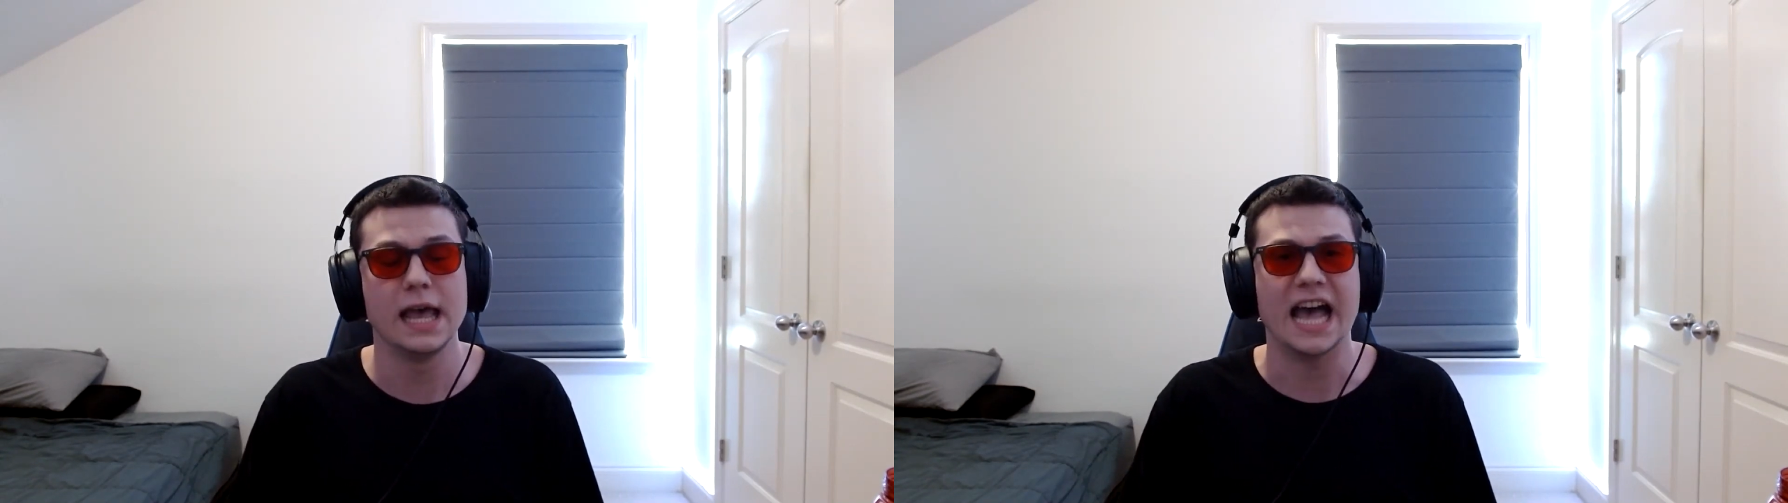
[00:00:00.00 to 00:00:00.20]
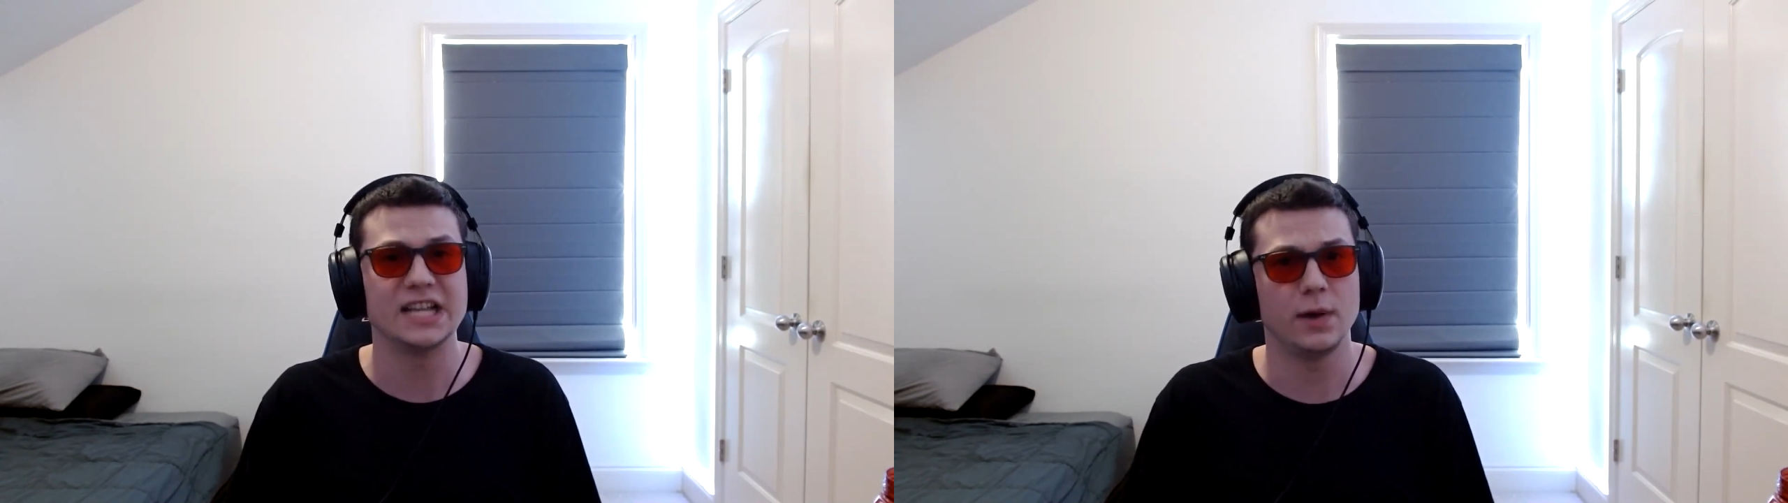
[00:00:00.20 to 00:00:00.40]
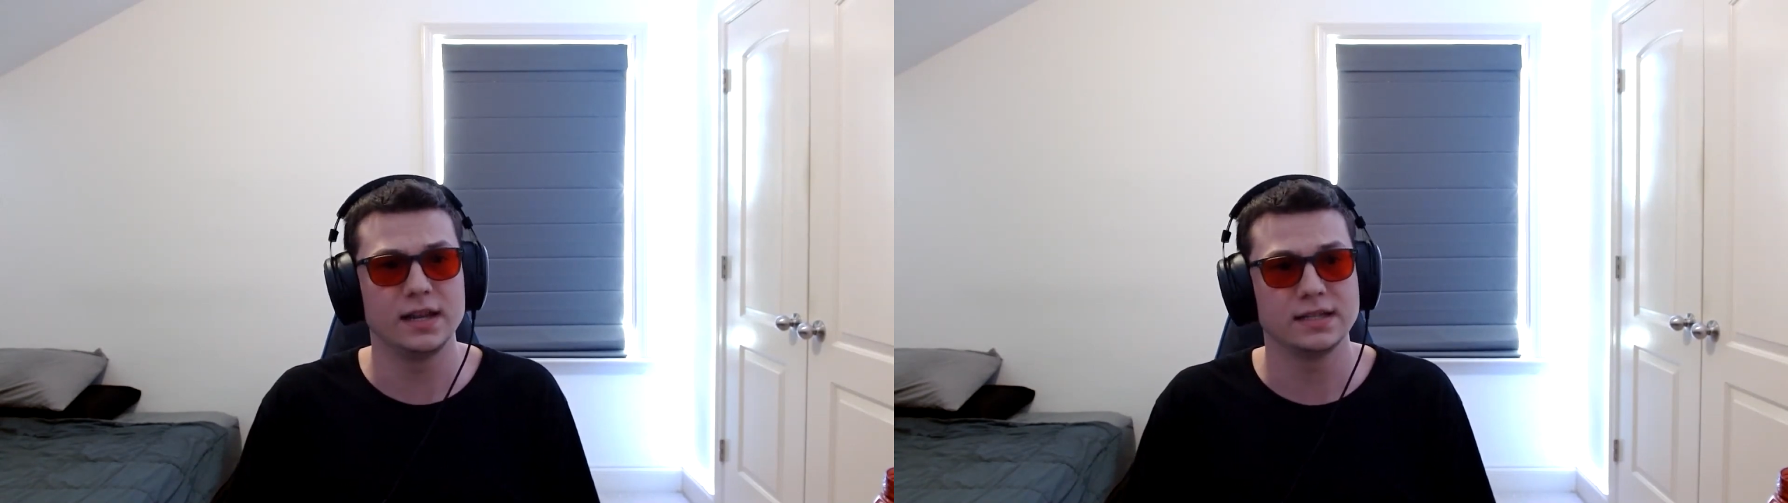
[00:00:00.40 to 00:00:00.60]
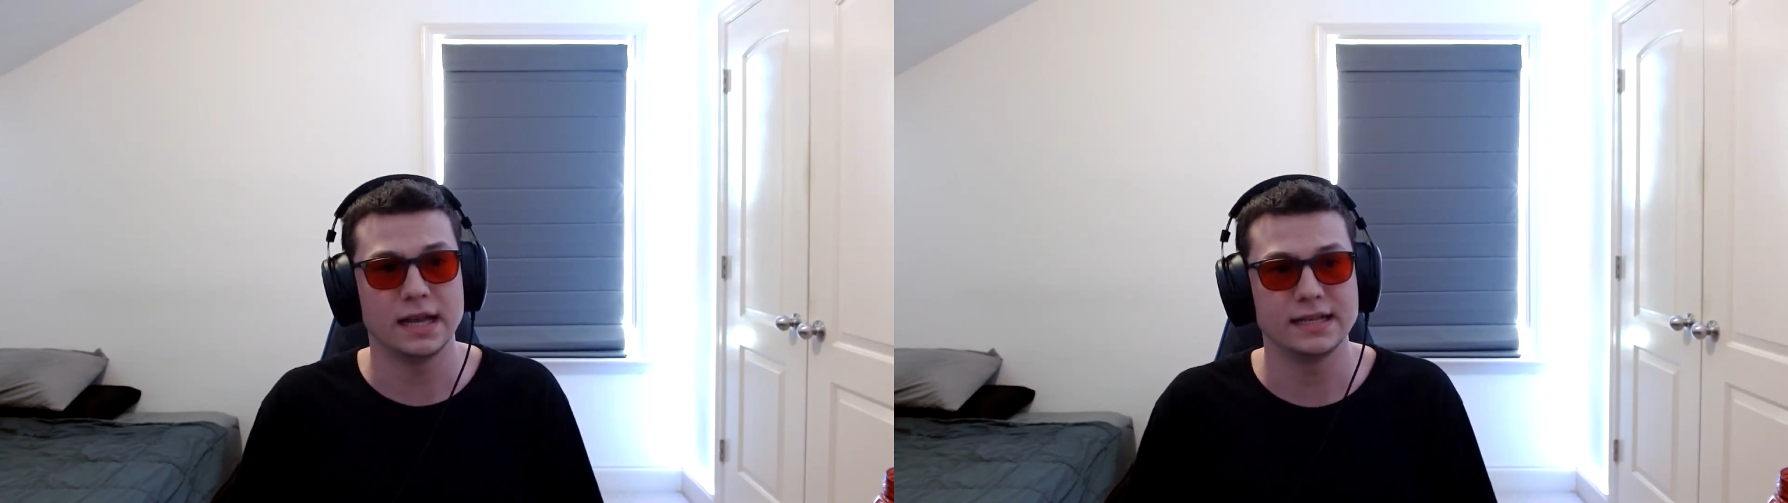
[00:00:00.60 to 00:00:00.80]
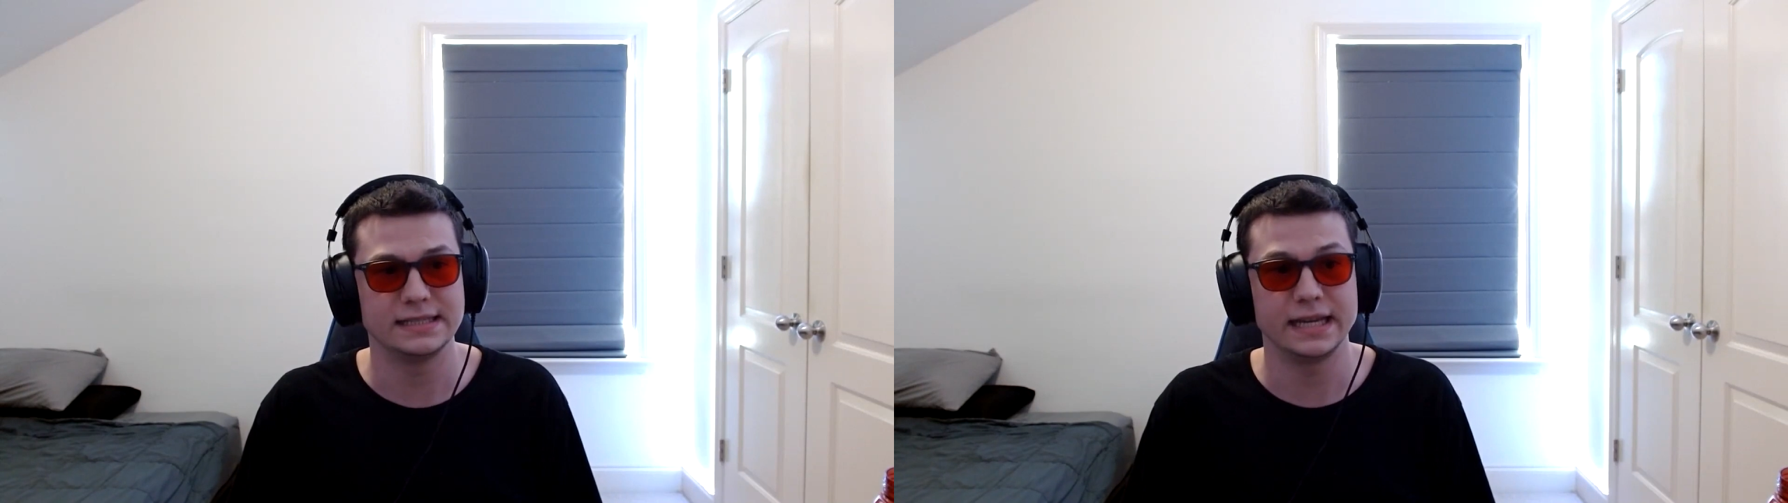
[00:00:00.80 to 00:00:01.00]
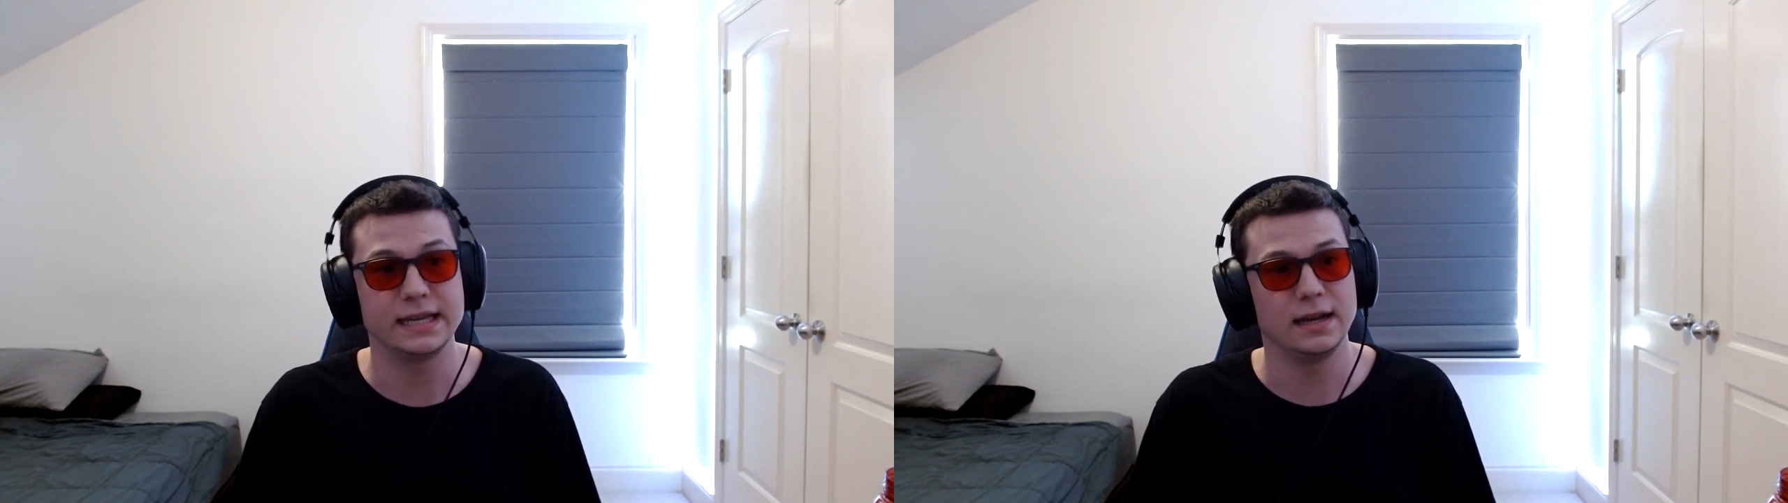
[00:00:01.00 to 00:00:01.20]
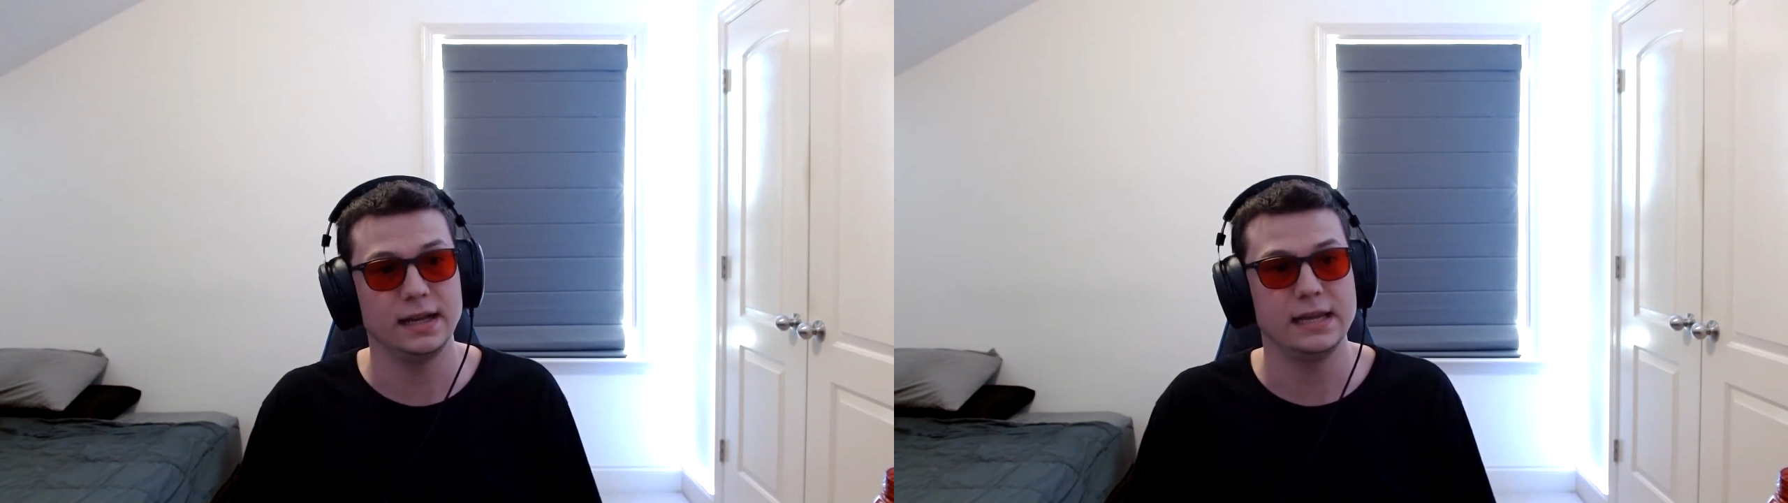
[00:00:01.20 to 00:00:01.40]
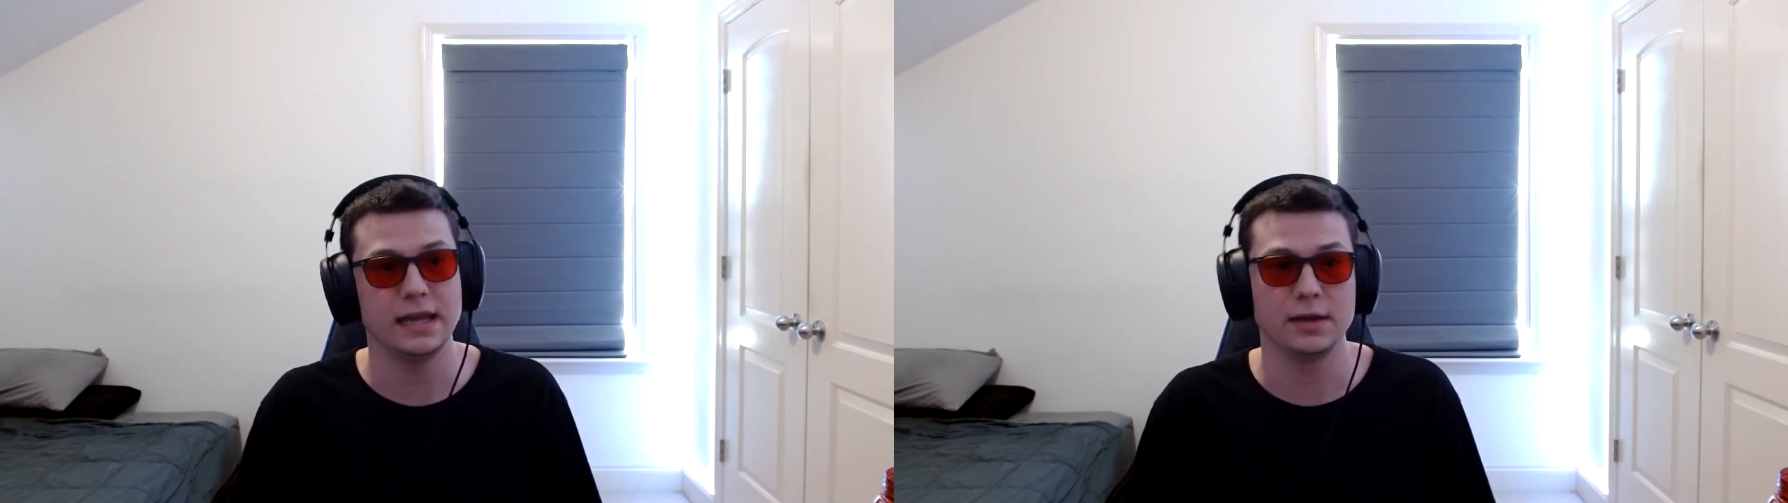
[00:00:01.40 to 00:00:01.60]
as well as us
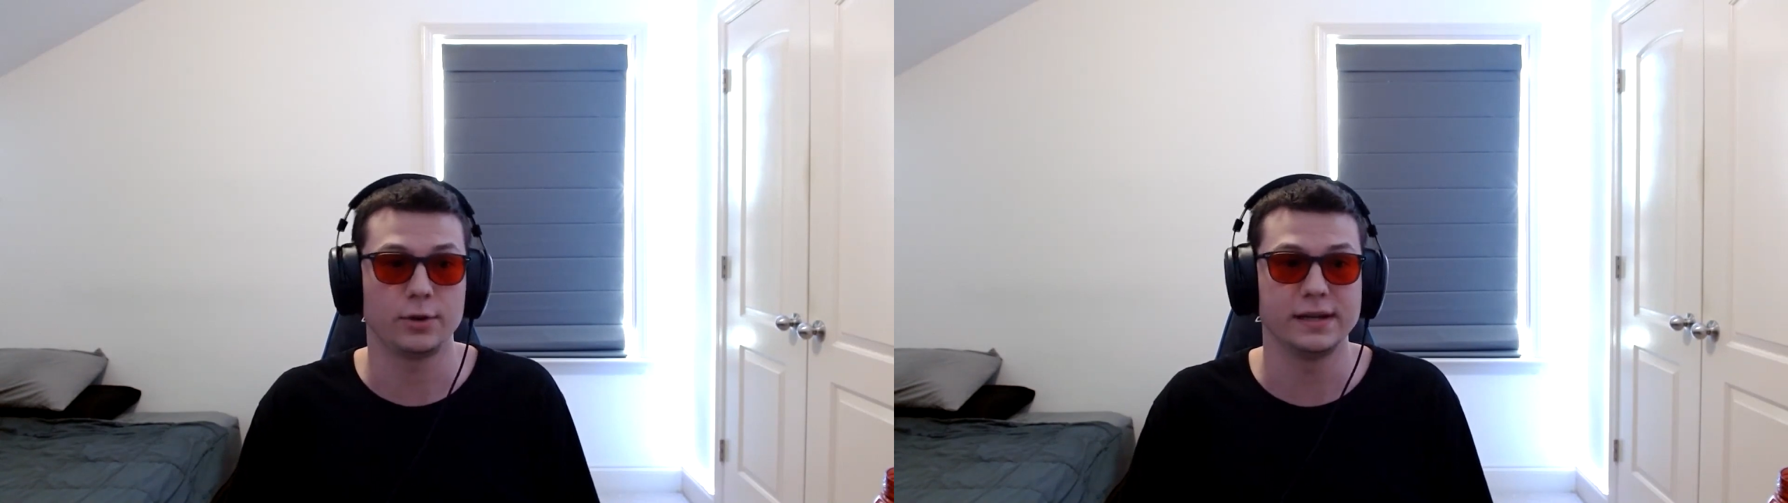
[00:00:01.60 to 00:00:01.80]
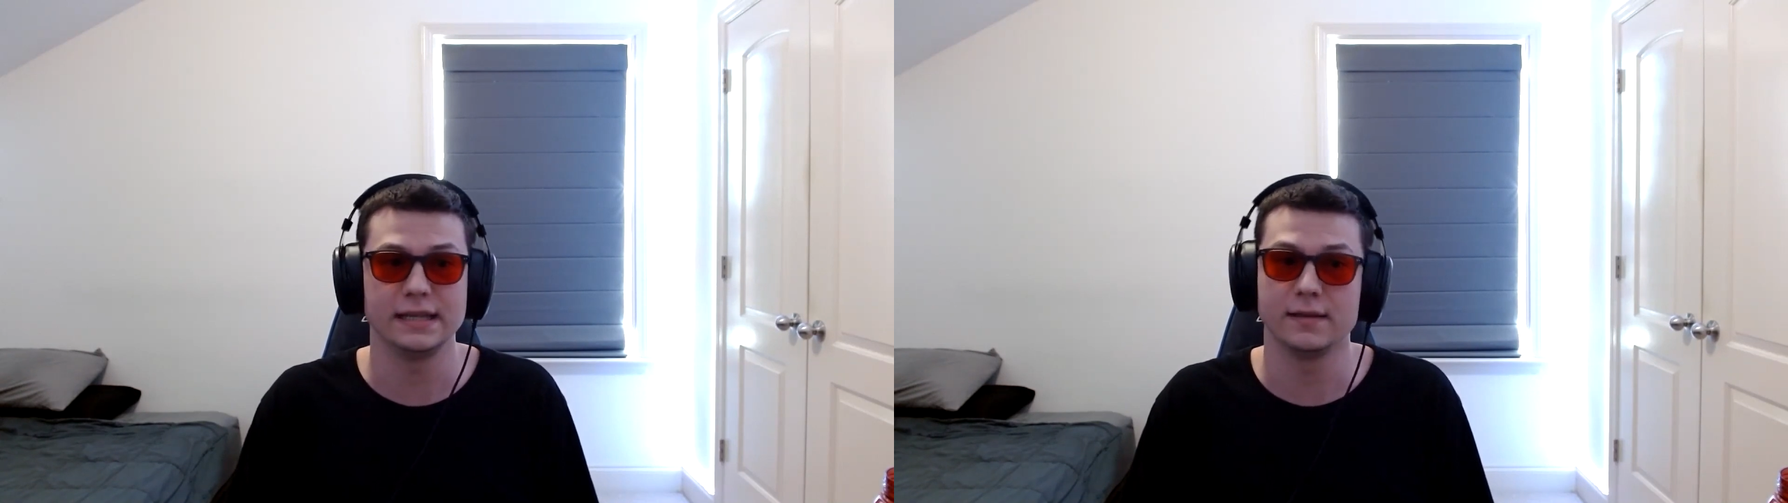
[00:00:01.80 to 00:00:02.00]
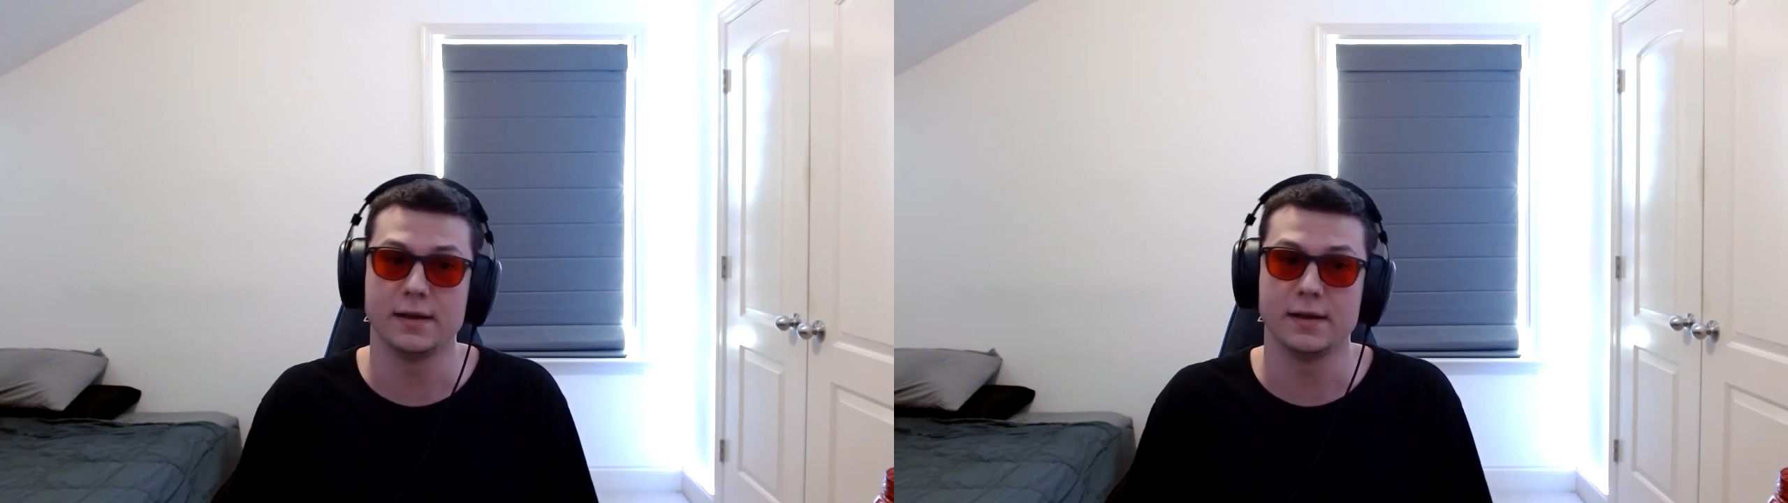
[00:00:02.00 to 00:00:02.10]
signaling increasing the